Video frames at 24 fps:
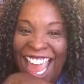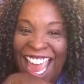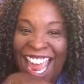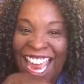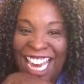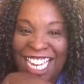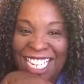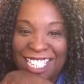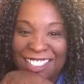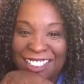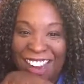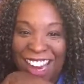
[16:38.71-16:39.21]

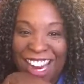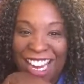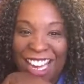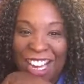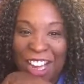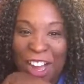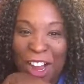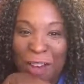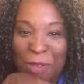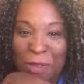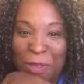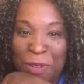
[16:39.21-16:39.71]
Hey, Trey
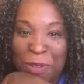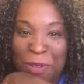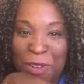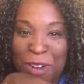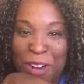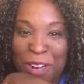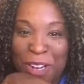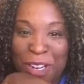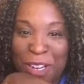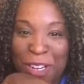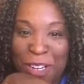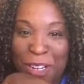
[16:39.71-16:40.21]
Goble,
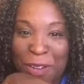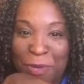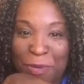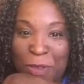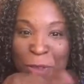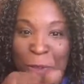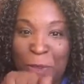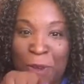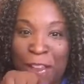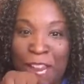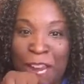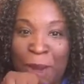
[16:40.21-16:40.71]
welcome.
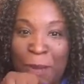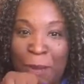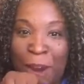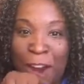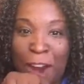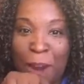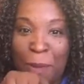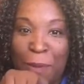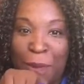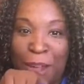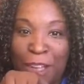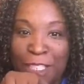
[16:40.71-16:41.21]
You playing the
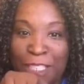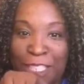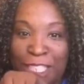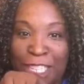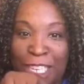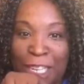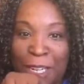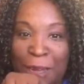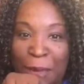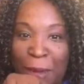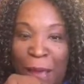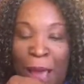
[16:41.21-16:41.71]
Powerball,
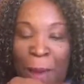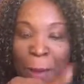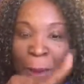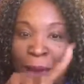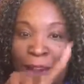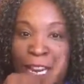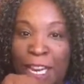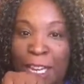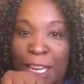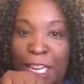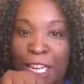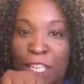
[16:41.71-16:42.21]
Tim? I
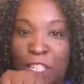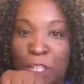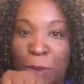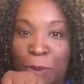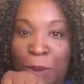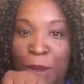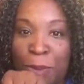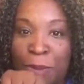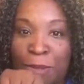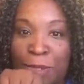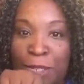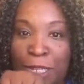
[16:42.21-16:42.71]
might need to get you to
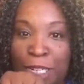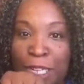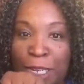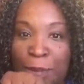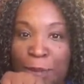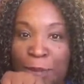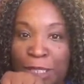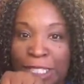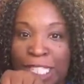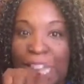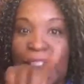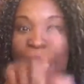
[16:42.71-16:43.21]
play me some
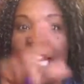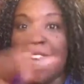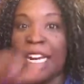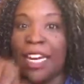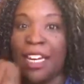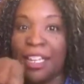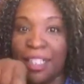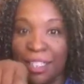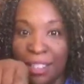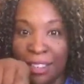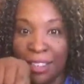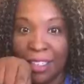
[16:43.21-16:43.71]
numbers down
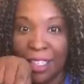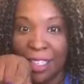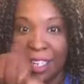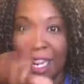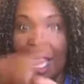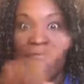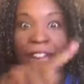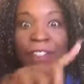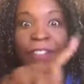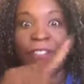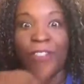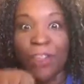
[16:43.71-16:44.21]
there,
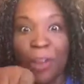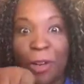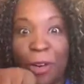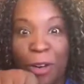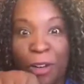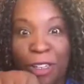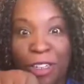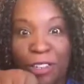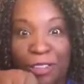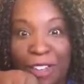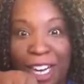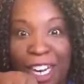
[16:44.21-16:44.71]
down in
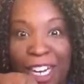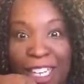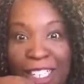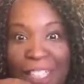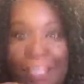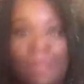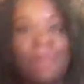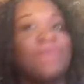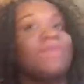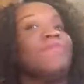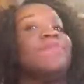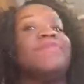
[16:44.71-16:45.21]
Florida,
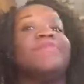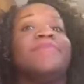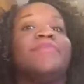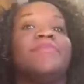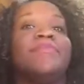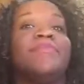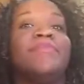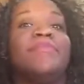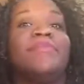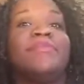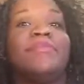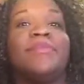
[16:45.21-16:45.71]
right?
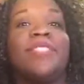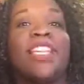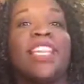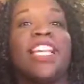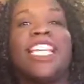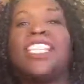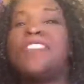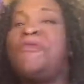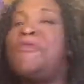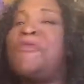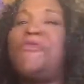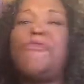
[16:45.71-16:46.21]

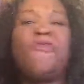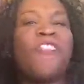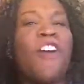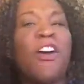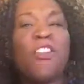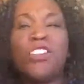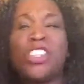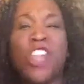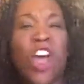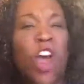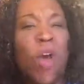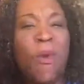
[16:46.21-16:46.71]
Because
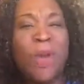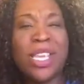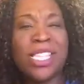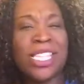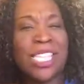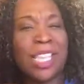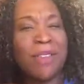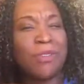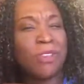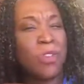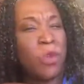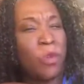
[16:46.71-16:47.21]
folks always
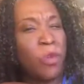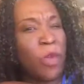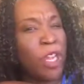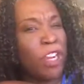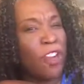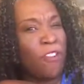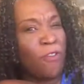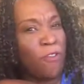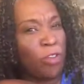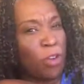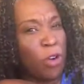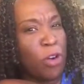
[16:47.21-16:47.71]
seem to
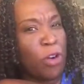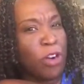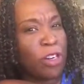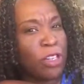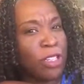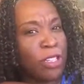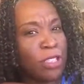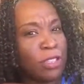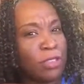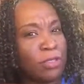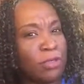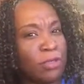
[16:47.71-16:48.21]
win in
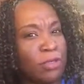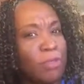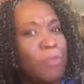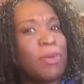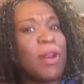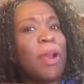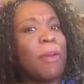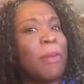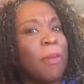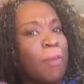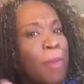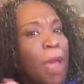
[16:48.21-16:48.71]
Florida.
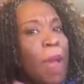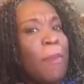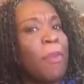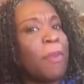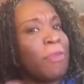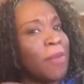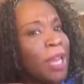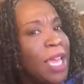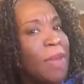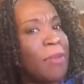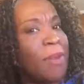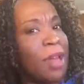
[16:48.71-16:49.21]
But I'm
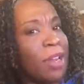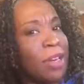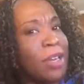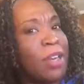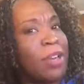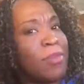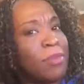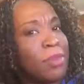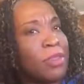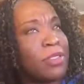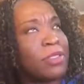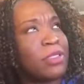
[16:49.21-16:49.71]
going to play my
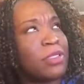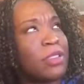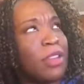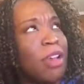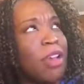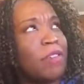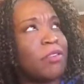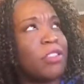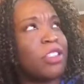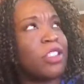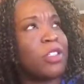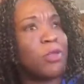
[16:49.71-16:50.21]
numbers
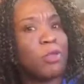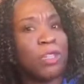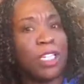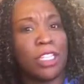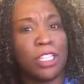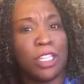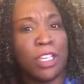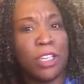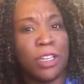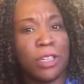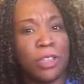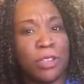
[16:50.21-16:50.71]
on the
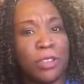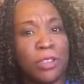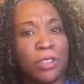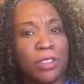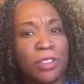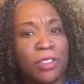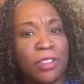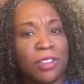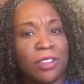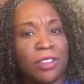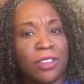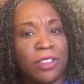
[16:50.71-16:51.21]
23rd.
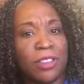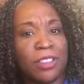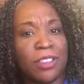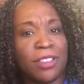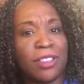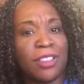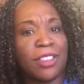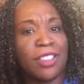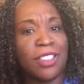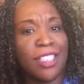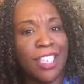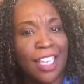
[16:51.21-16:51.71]

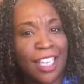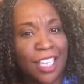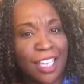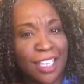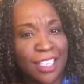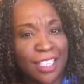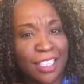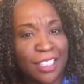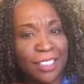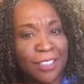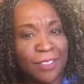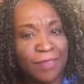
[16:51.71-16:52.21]

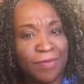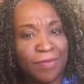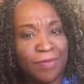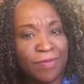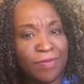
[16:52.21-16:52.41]
Yes.